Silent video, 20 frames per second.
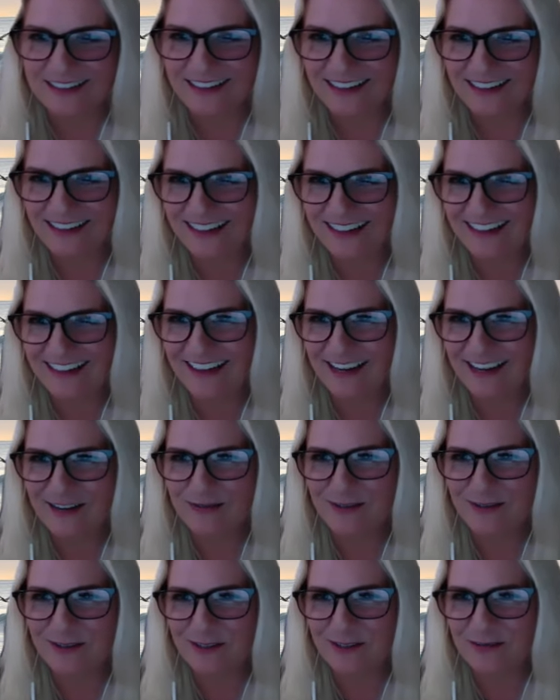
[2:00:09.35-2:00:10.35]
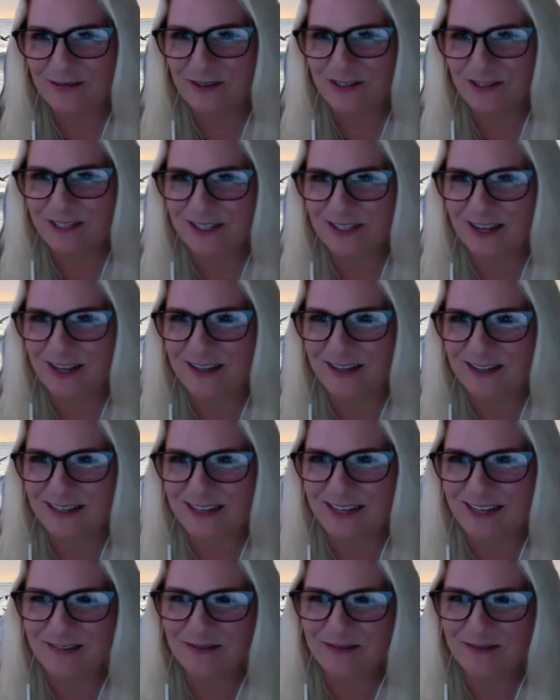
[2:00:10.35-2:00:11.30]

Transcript: I really thought that.